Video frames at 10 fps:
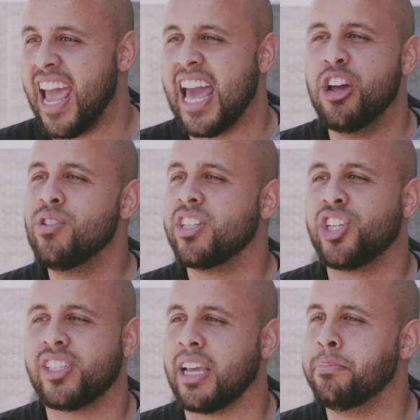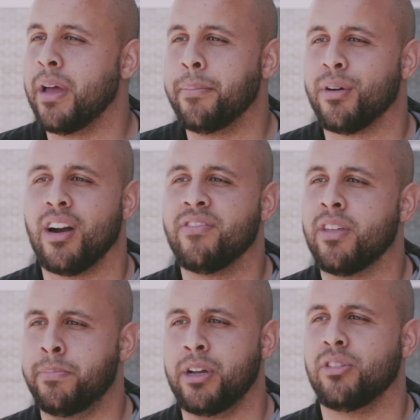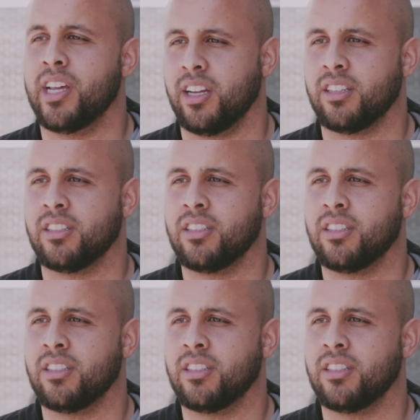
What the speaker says: and who is just a member of the building.